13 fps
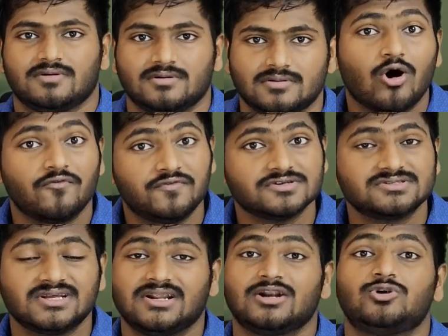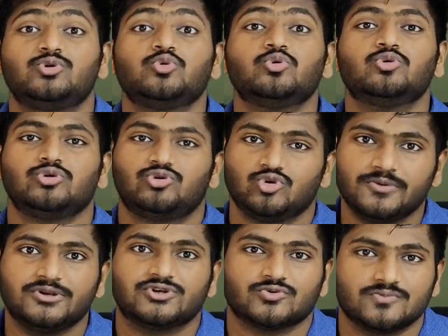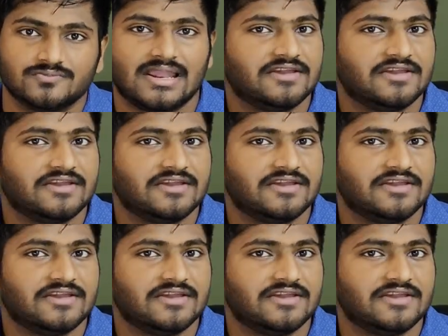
Offers that are too good to be true,